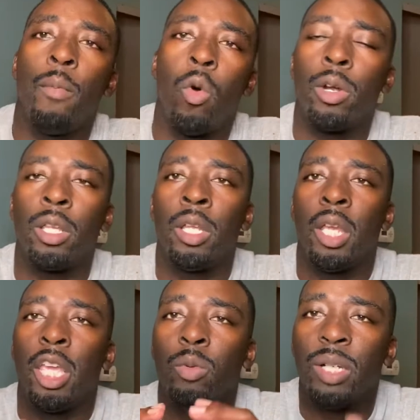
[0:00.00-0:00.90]
morning
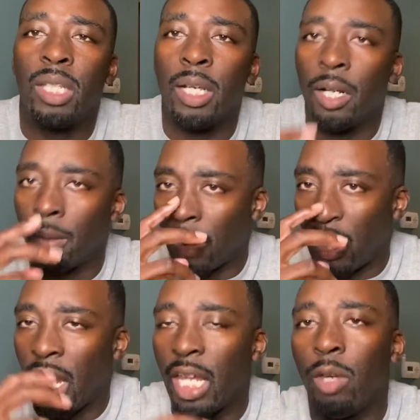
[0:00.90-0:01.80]
he would get up
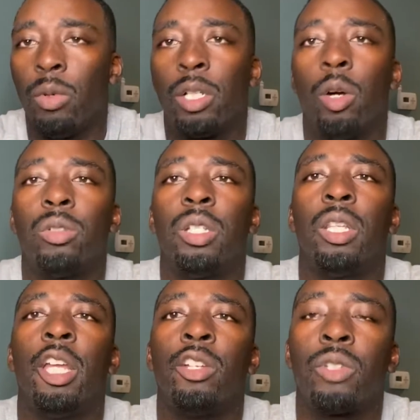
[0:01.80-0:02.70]
and he would go to
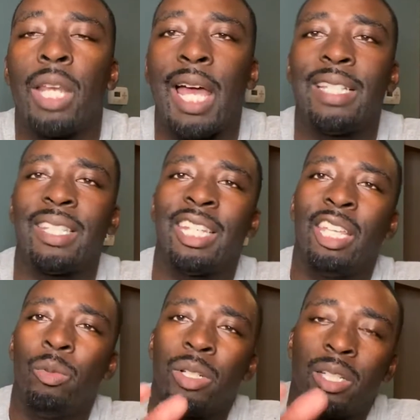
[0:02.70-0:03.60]
the Israelites and
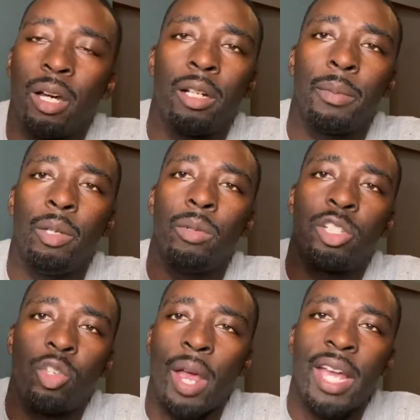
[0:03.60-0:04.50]
he would taunt them. He would
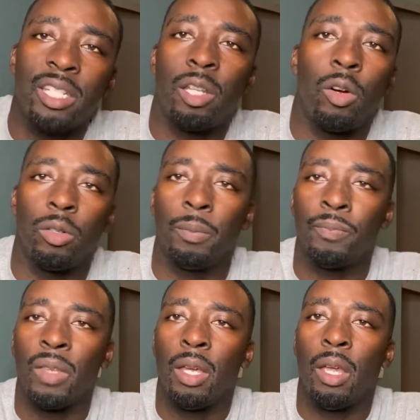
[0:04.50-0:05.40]
trash talk them.
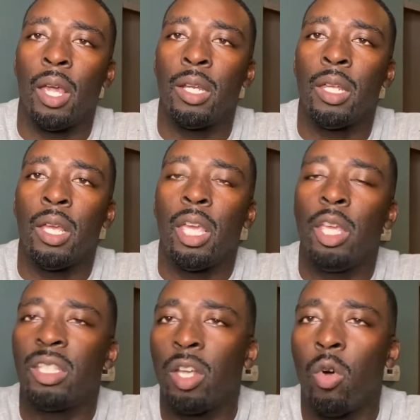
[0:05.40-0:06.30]
And
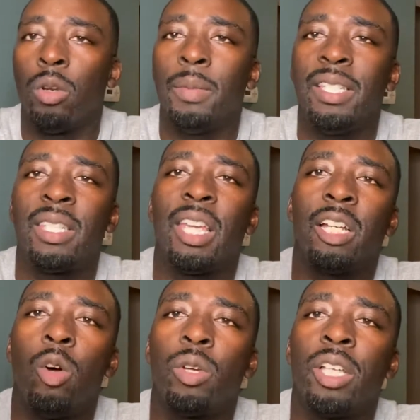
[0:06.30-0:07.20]
he told them, he said,
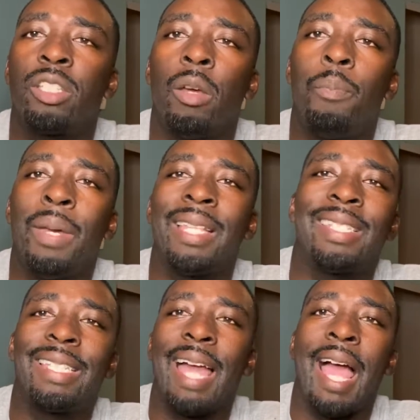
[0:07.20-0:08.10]
go get your
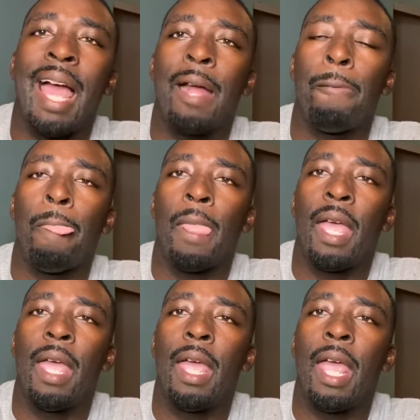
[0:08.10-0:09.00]
best guy
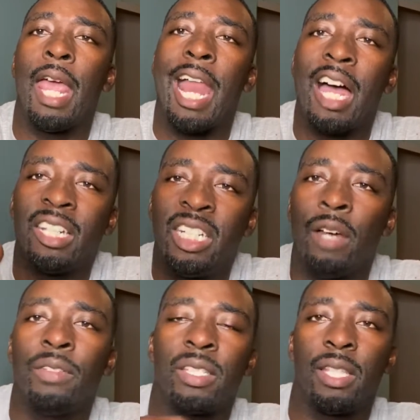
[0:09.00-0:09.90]
and I'll
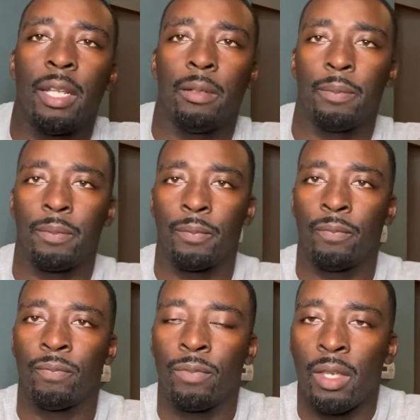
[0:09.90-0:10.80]
devastate him.
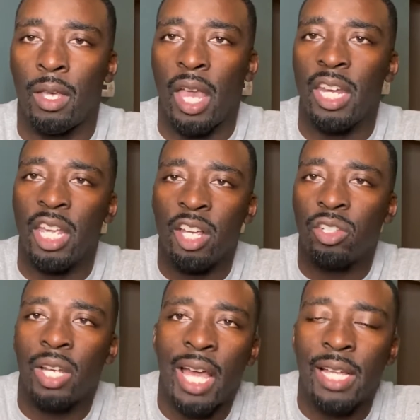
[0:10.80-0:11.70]
And the
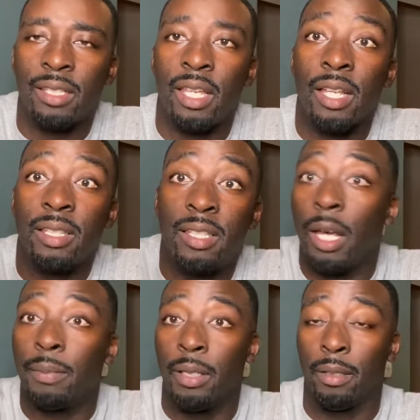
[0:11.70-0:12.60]
Israelites
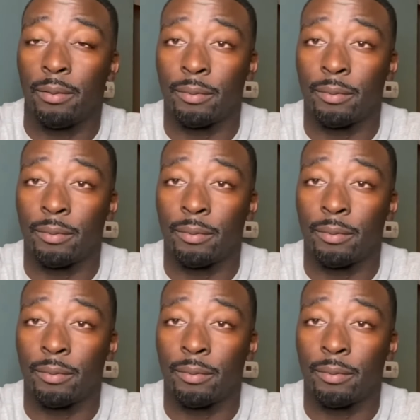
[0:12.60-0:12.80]
accepted it.